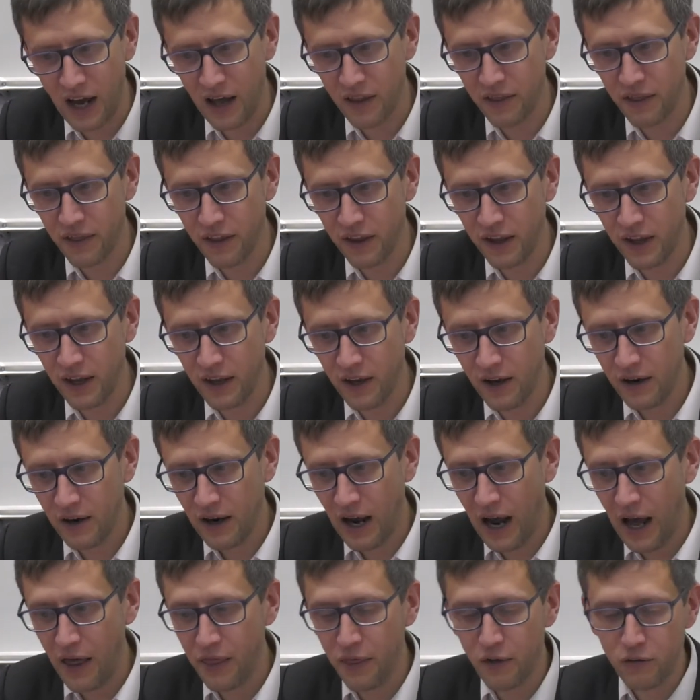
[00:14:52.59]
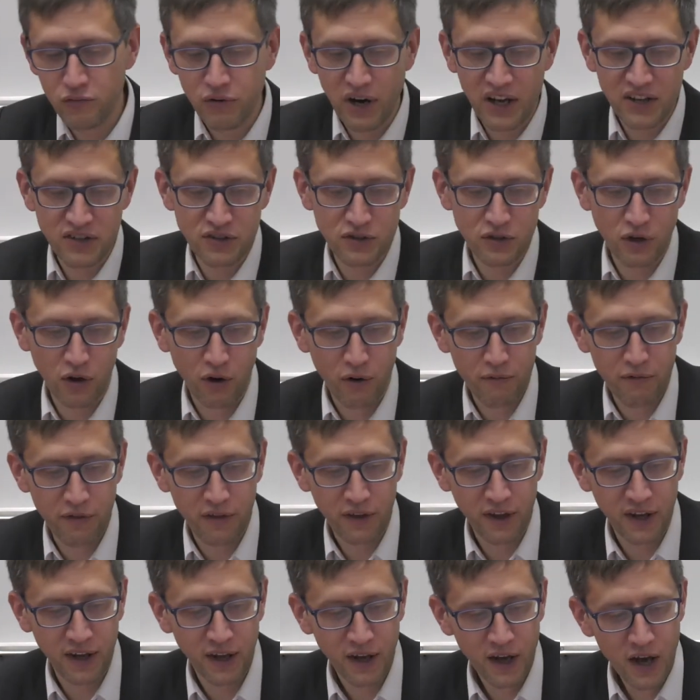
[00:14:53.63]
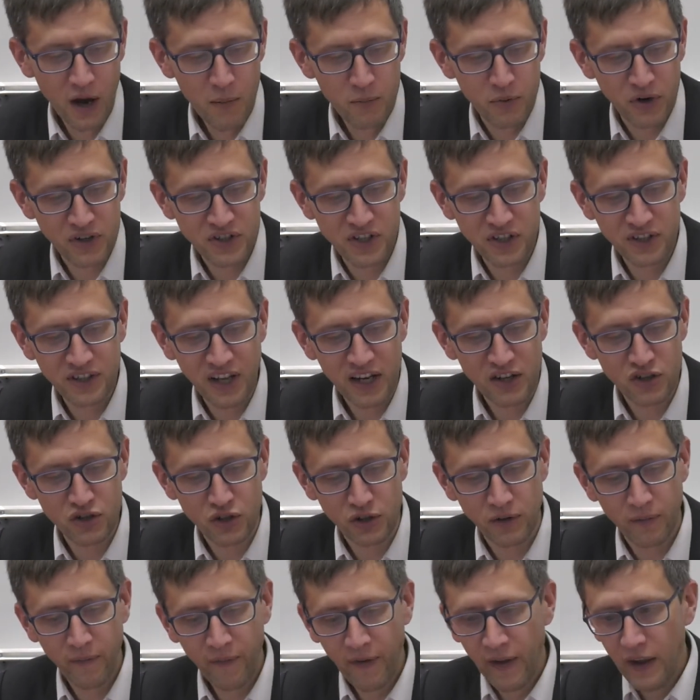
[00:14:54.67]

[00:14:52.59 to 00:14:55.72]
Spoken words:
and the rest of the presentation.